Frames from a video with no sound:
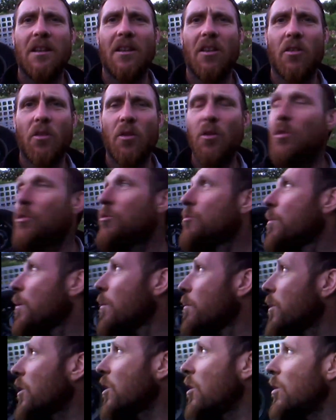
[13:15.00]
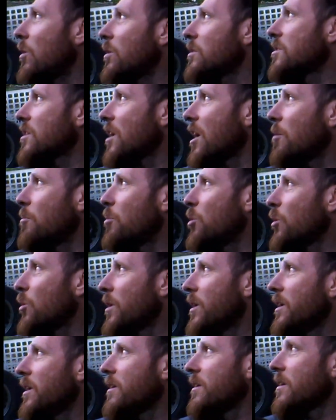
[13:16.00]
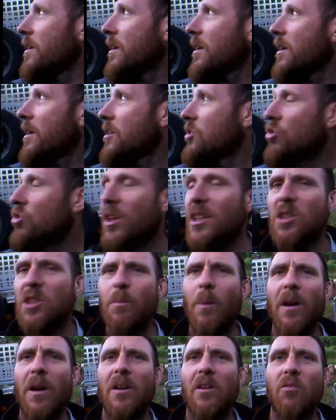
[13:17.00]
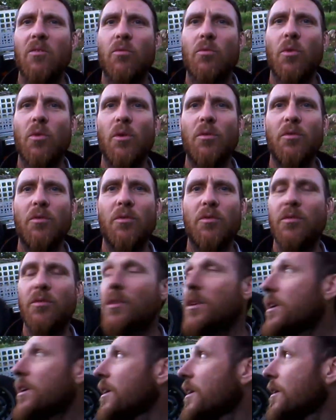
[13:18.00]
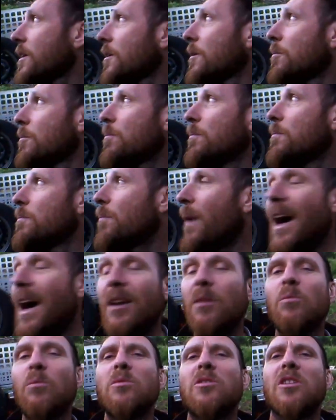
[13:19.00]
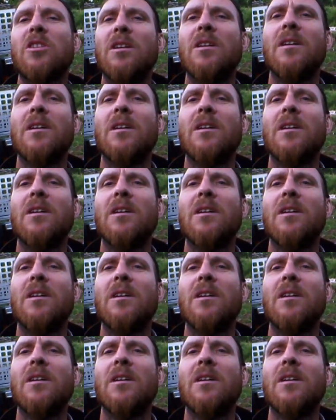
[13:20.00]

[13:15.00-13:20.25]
in the roof, but because I put in transparent roof panels,